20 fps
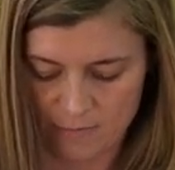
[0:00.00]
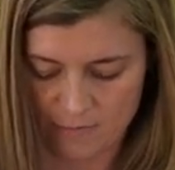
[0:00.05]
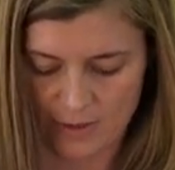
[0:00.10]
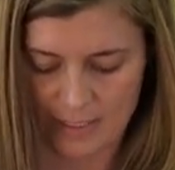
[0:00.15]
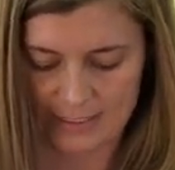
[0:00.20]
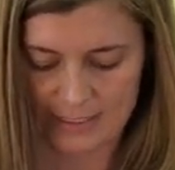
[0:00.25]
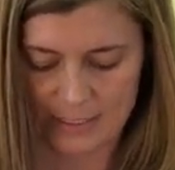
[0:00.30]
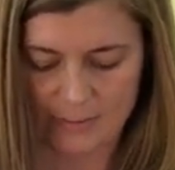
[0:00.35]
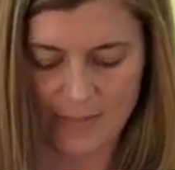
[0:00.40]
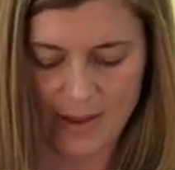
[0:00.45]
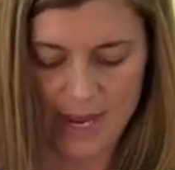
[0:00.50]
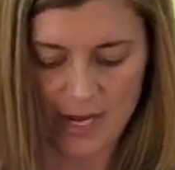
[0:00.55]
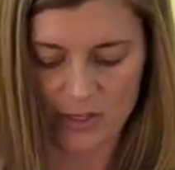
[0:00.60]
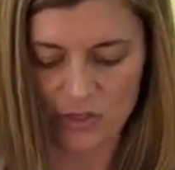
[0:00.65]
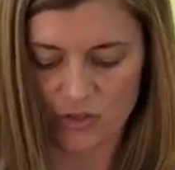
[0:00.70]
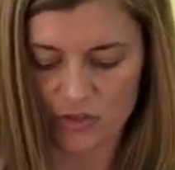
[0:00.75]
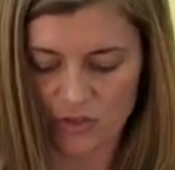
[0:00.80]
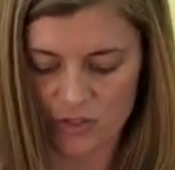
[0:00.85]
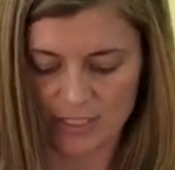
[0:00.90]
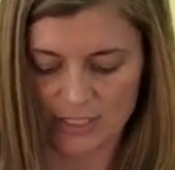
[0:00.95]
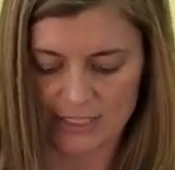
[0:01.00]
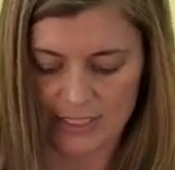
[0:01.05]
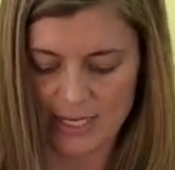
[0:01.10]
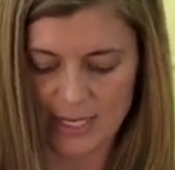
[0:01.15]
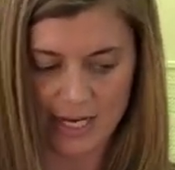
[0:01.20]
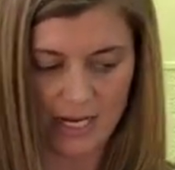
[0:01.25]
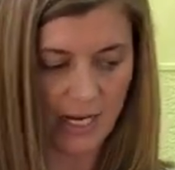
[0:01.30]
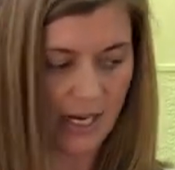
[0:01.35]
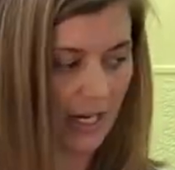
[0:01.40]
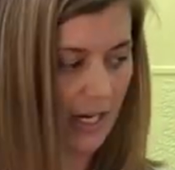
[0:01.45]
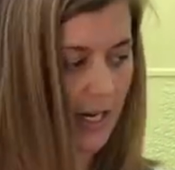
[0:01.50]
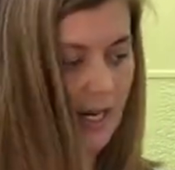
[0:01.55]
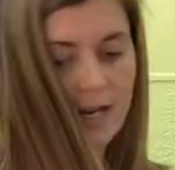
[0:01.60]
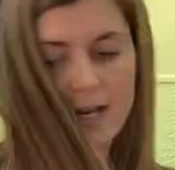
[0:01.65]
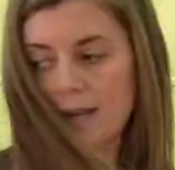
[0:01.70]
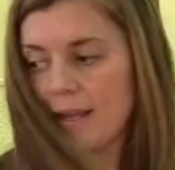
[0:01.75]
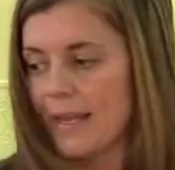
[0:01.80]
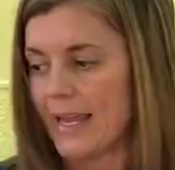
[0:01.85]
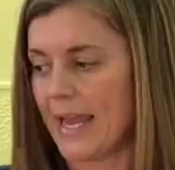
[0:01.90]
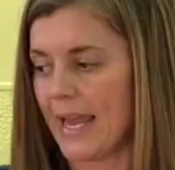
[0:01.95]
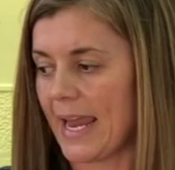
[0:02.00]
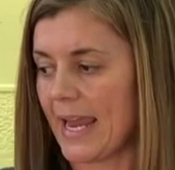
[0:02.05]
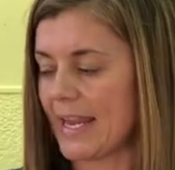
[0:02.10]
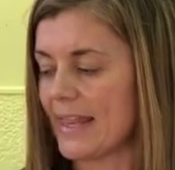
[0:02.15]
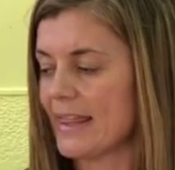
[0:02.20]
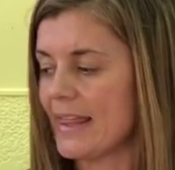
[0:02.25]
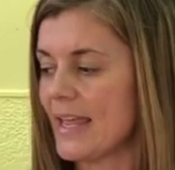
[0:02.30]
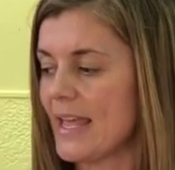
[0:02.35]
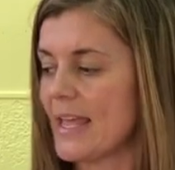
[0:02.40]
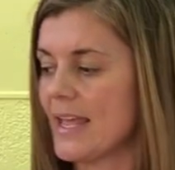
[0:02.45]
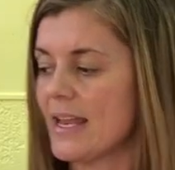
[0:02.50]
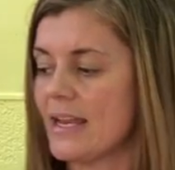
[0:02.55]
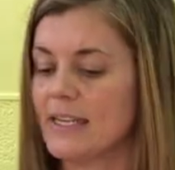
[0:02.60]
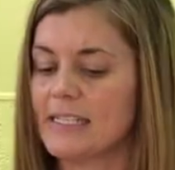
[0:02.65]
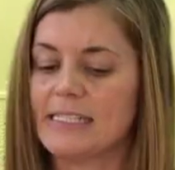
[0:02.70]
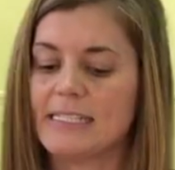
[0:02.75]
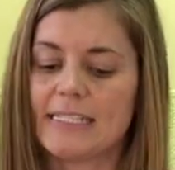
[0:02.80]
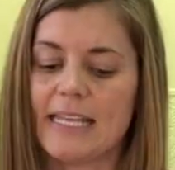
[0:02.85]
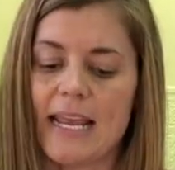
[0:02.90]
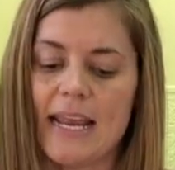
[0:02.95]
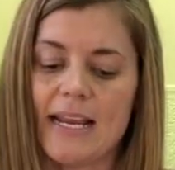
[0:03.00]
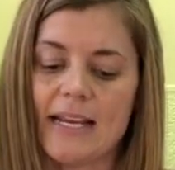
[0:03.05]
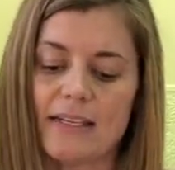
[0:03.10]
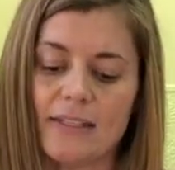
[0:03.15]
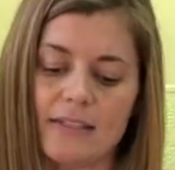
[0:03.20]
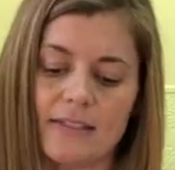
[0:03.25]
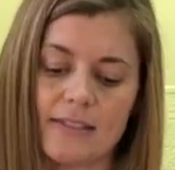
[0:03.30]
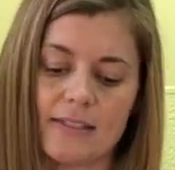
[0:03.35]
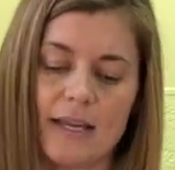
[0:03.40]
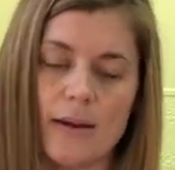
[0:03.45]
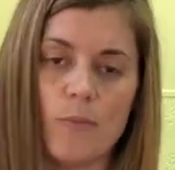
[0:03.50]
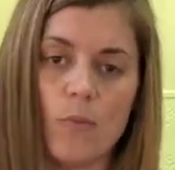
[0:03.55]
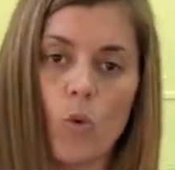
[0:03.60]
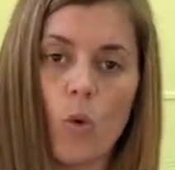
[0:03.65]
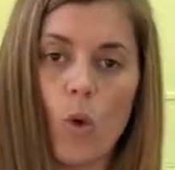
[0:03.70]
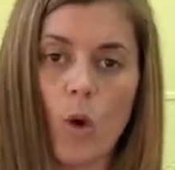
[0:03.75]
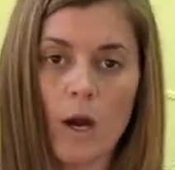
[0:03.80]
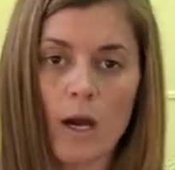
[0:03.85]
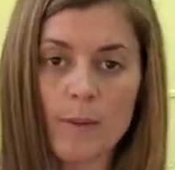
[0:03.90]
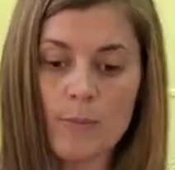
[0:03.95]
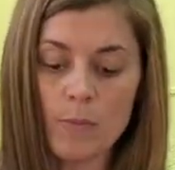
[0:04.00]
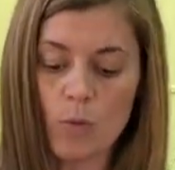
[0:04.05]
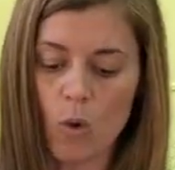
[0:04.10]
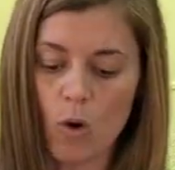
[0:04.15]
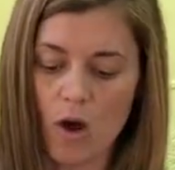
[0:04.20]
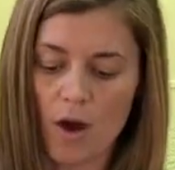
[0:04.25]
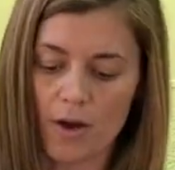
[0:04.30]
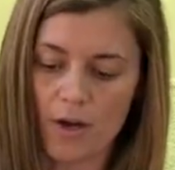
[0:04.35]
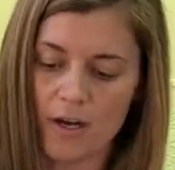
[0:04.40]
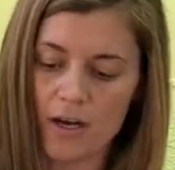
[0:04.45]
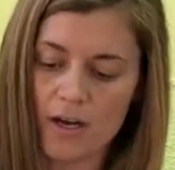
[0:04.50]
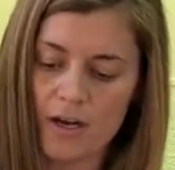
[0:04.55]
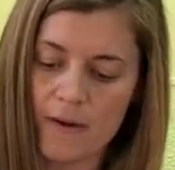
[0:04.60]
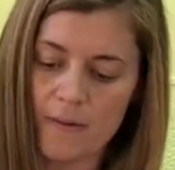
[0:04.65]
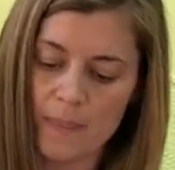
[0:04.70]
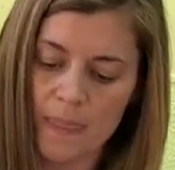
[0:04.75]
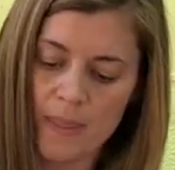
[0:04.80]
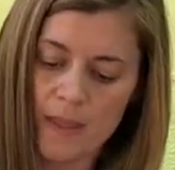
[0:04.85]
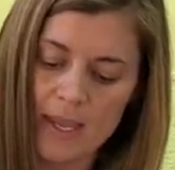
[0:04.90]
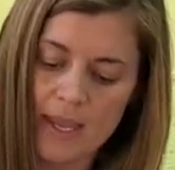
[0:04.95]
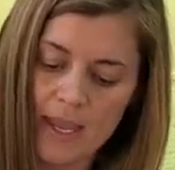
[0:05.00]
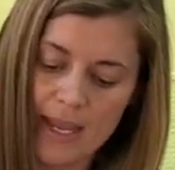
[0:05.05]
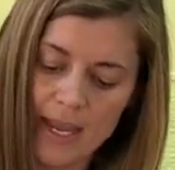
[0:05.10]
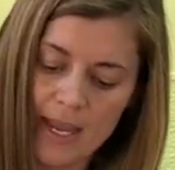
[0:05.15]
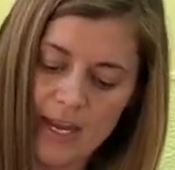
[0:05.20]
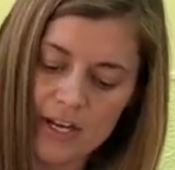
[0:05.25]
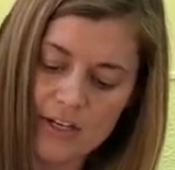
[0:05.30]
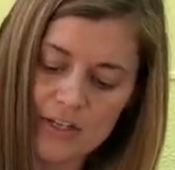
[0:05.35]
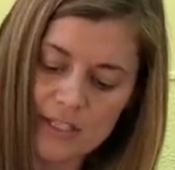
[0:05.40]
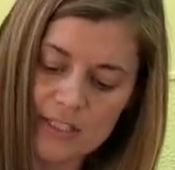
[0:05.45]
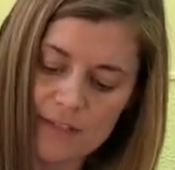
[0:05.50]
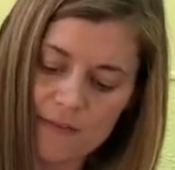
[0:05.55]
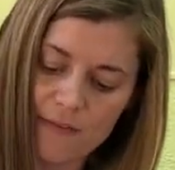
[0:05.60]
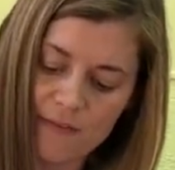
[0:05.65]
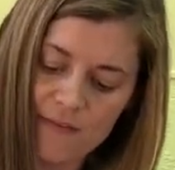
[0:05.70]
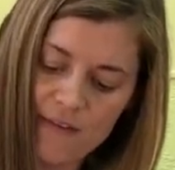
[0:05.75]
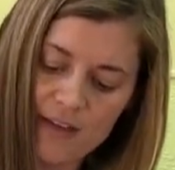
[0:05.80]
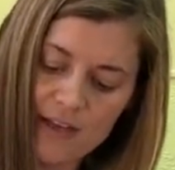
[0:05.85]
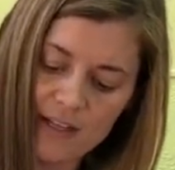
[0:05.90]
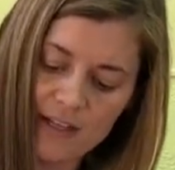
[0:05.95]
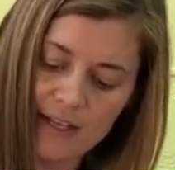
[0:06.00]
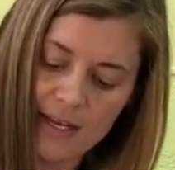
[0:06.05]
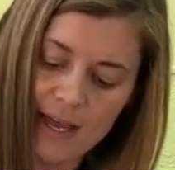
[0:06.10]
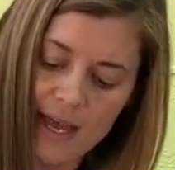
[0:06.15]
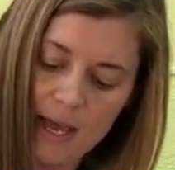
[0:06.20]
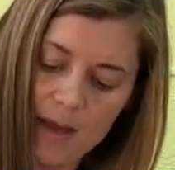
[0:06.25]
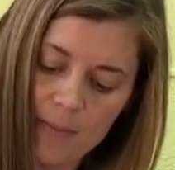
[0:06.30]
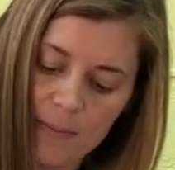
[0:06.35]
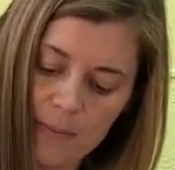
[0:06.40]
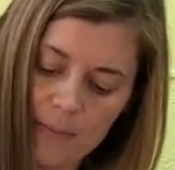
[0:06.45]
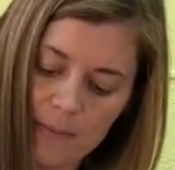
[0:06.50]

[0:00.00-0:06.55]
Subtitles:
Got some extras here. And then take some warm water and just fill it up